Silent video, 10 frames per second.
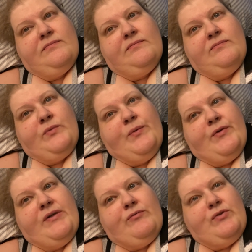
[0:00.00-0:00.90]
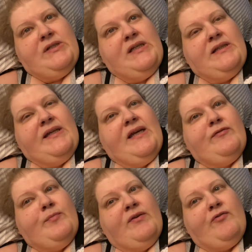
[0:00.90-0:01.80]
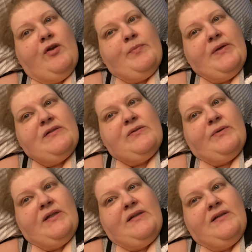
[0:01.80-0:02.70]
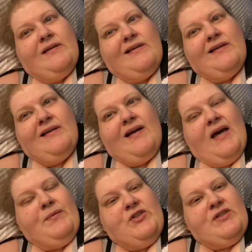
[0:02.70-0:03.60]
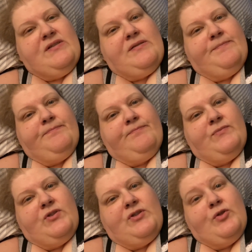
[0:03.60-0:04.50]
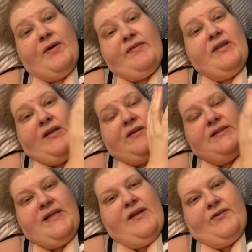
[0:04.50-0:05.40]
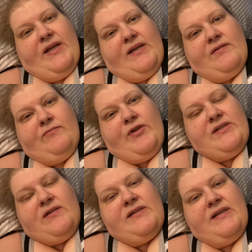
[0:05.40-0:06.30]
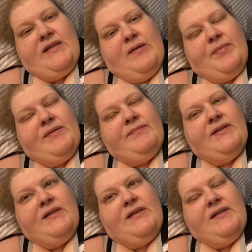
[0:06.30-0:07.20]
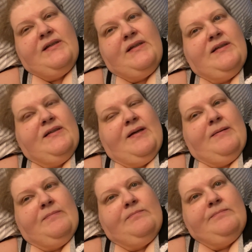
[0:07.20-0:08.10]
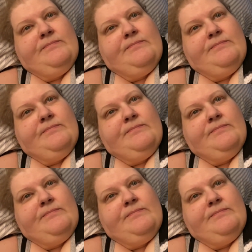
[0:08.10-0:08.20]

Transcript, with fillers: we were in a routine, like after my father passed away, I would just do everything on Saturday and rest on Sunday. But um,